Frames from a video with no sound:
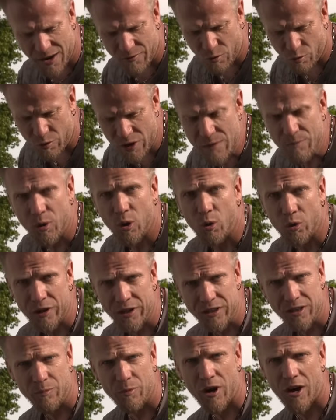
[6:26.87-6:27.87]
have a weep hole
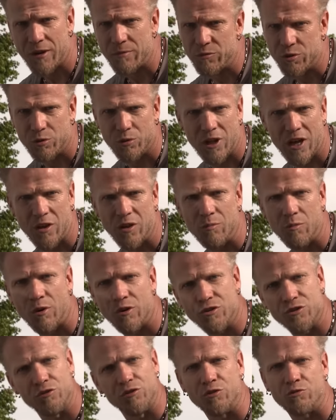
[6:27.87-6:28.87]
in the bottom to allow the
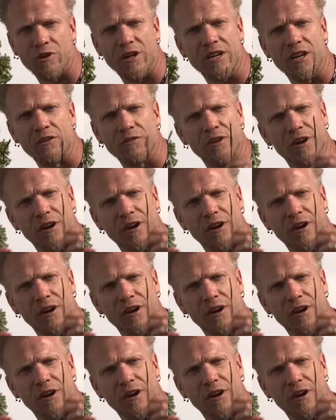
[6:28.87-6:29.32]
moisture to drain out